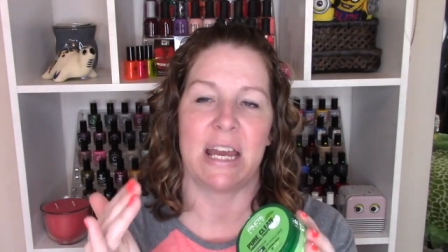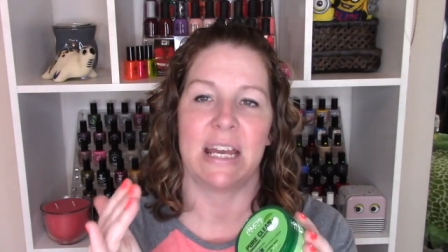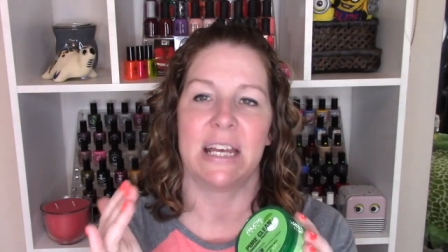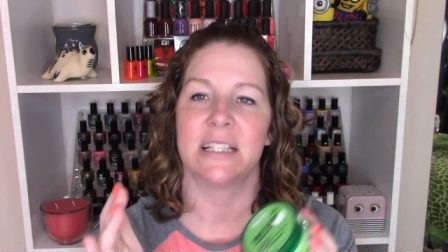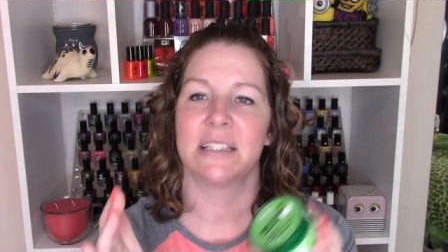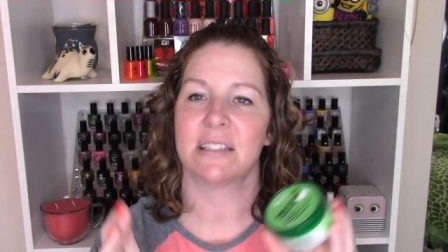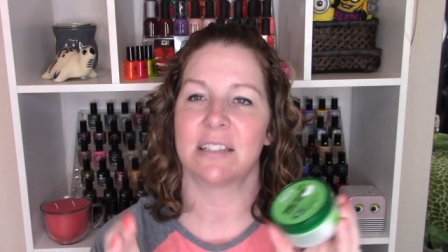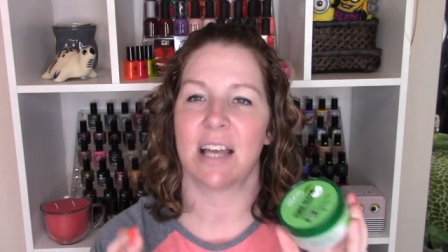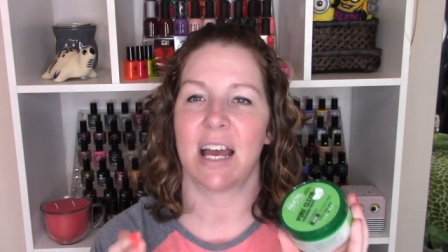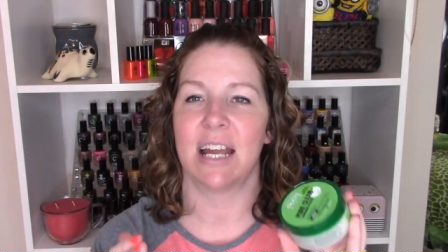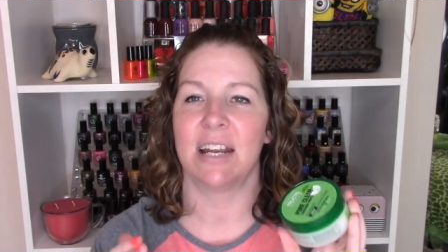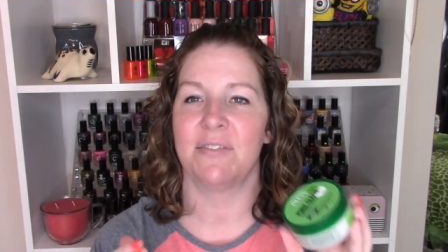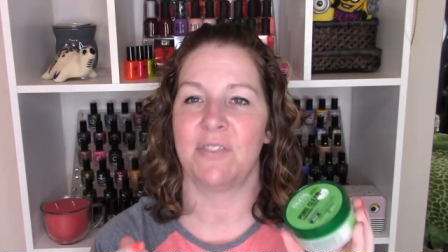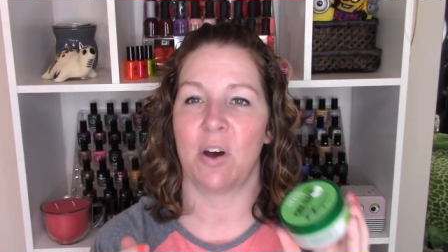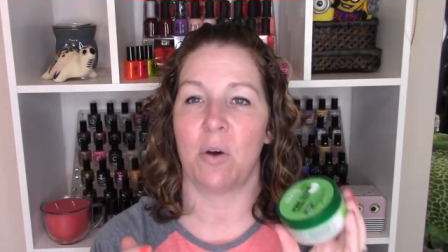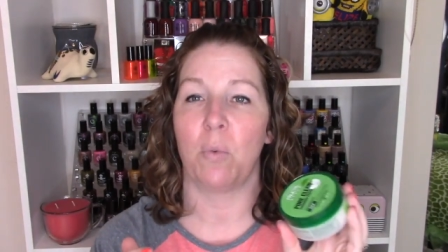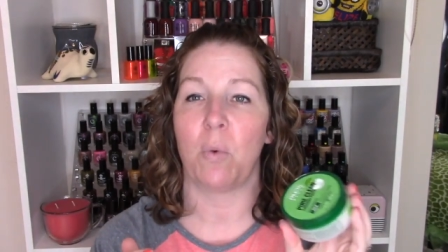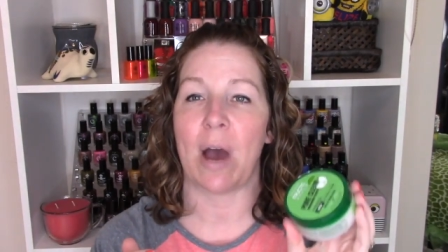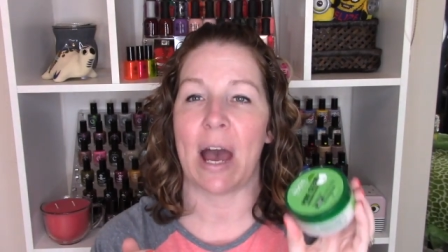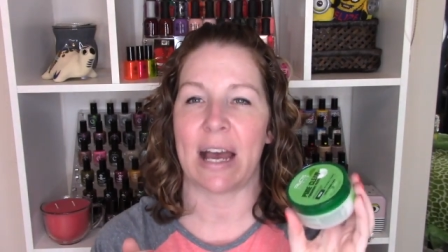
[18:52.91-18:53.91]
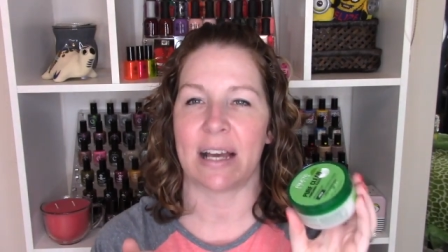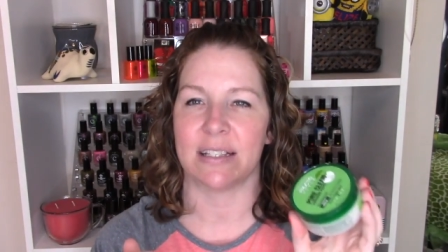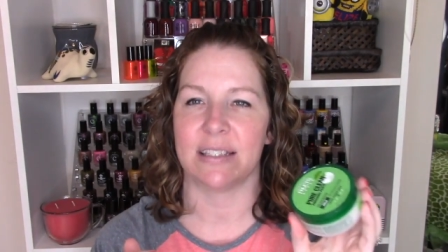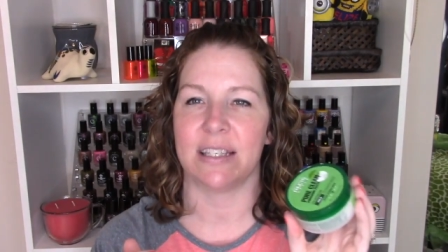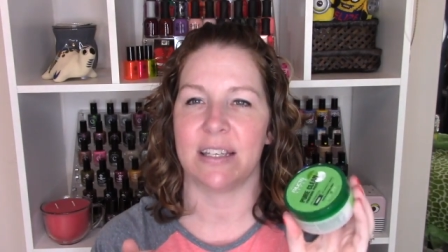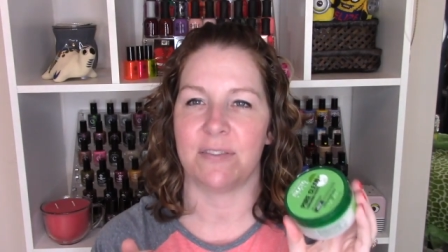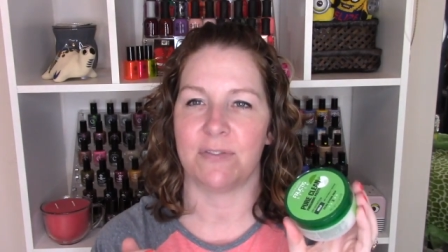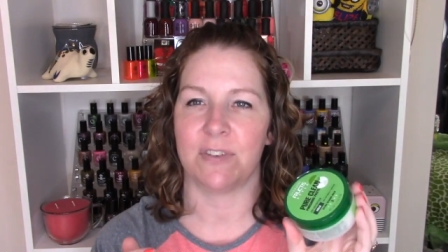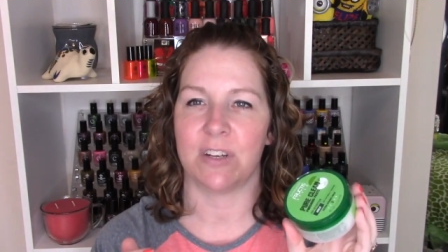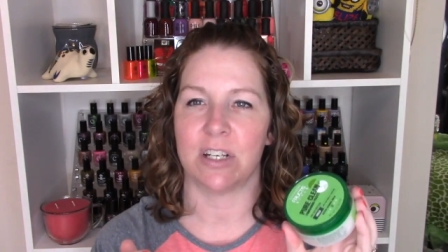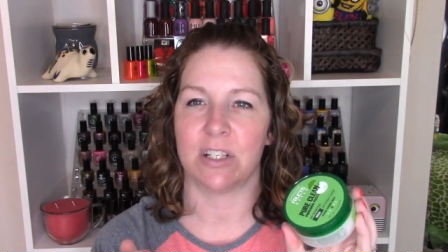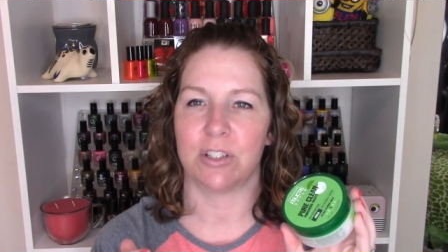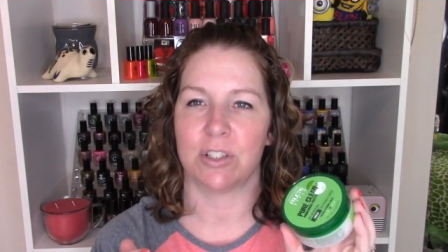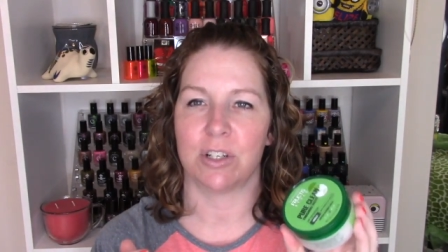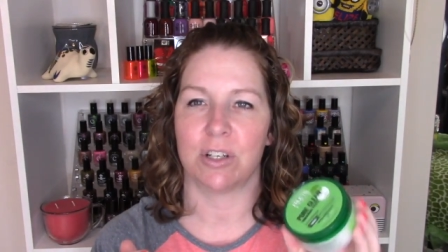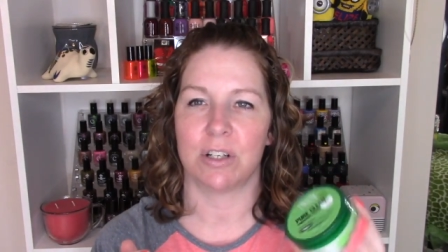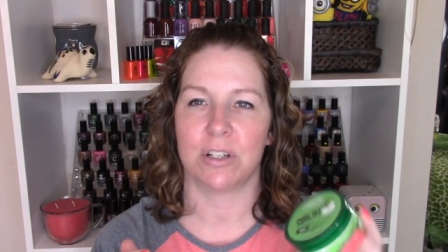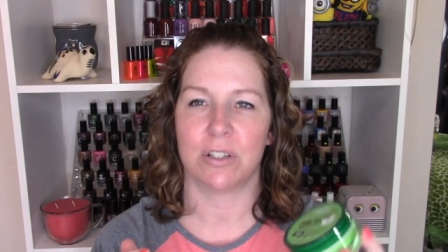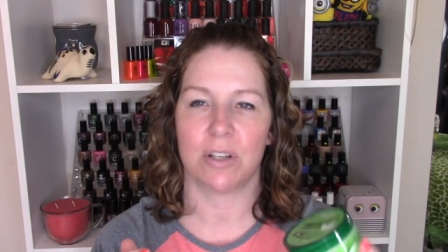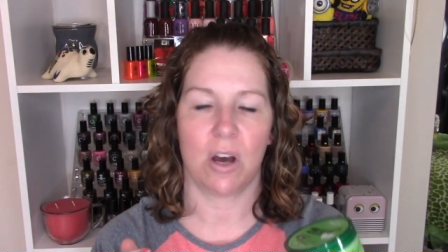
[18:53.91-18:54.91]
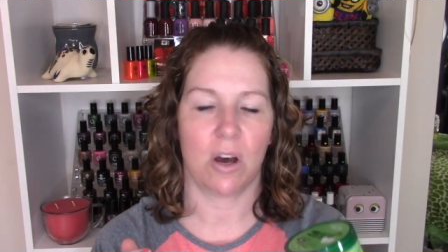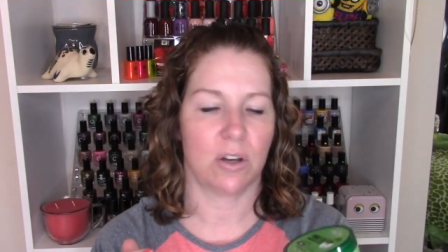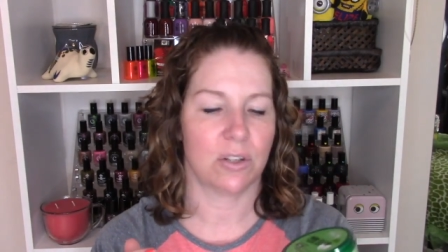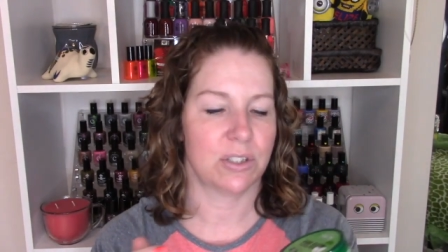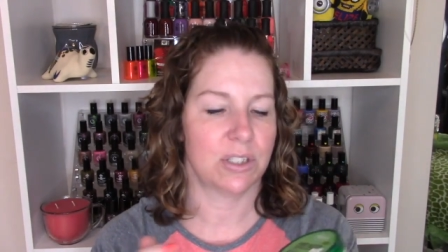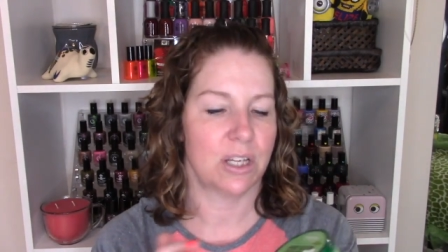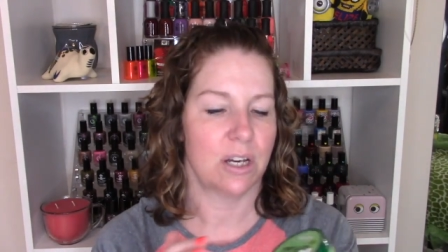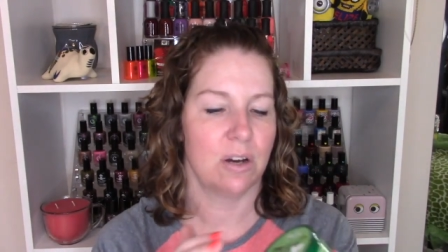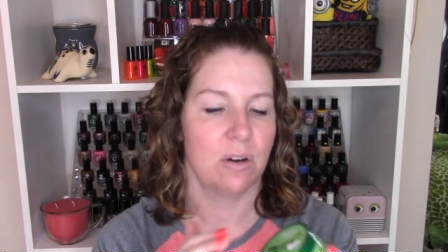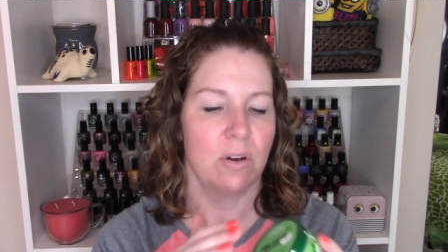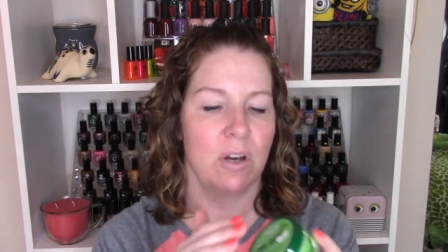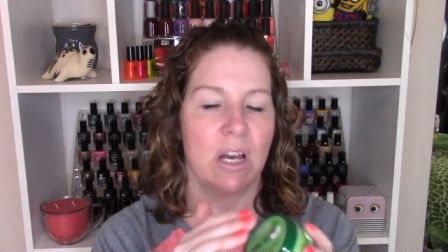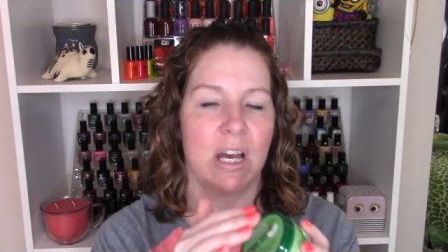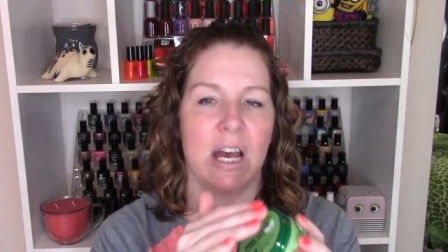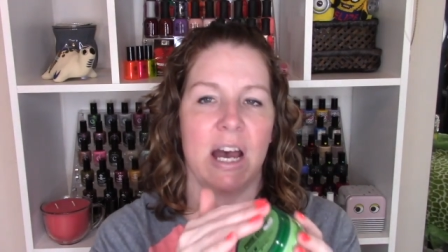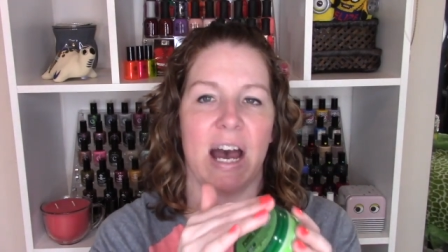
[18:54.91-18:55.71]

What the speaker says: It's kind of a waxy finisher also.